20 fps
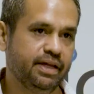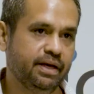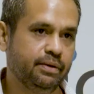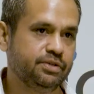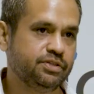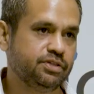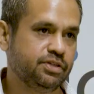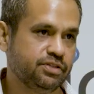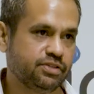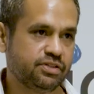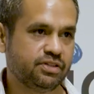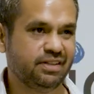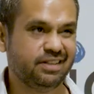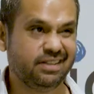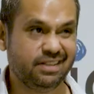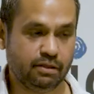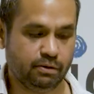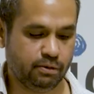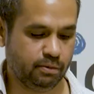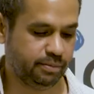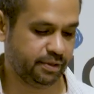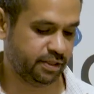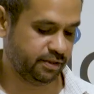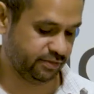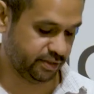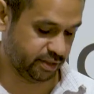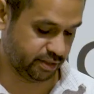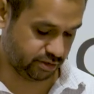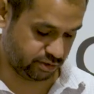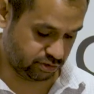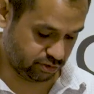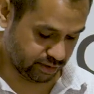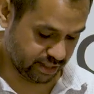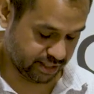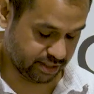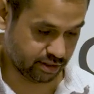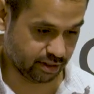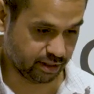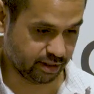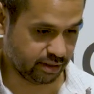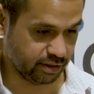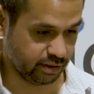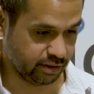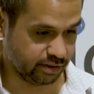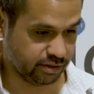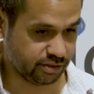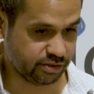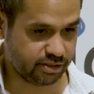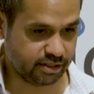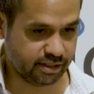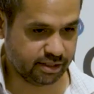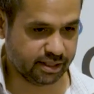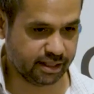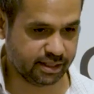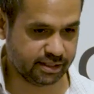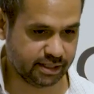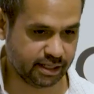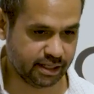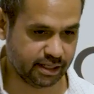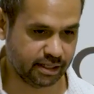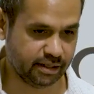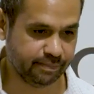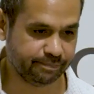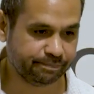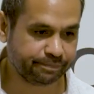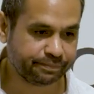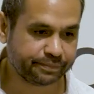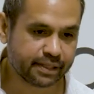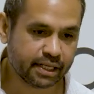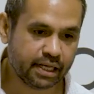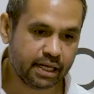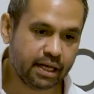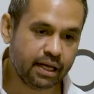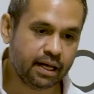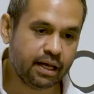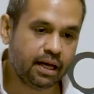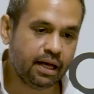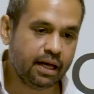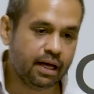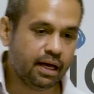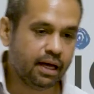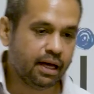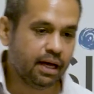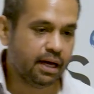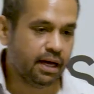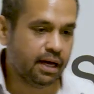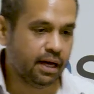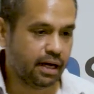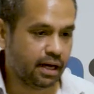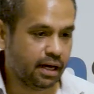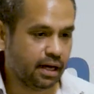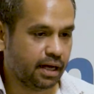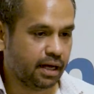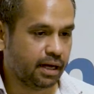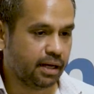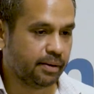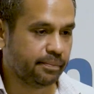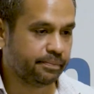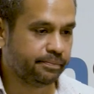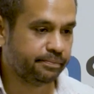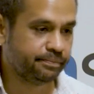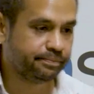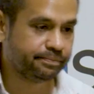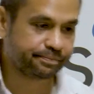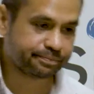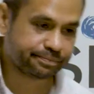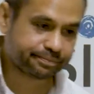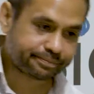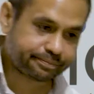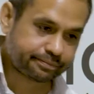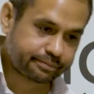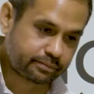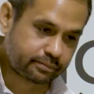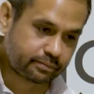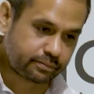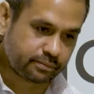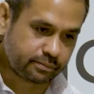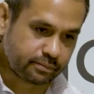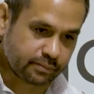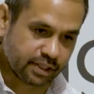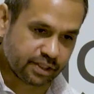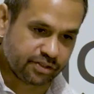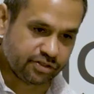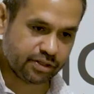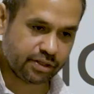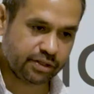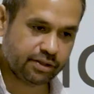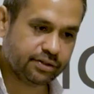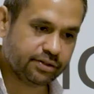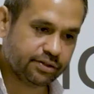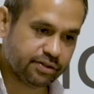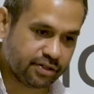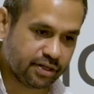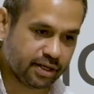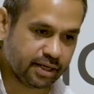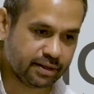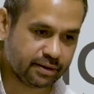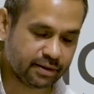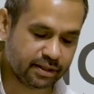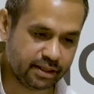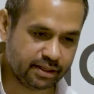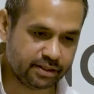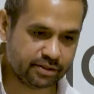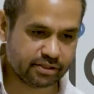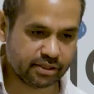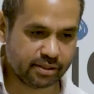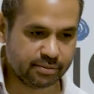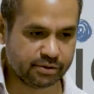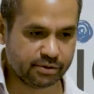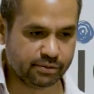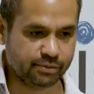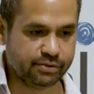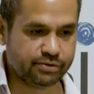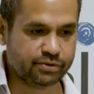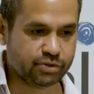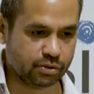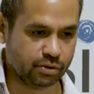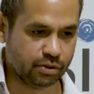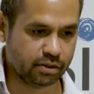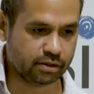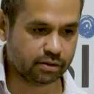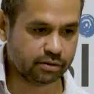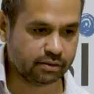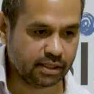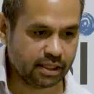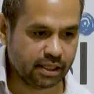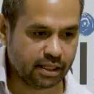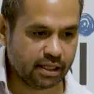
that was just a little bit of a trend I noticed in that data. Um, so, in terms of withdrawal,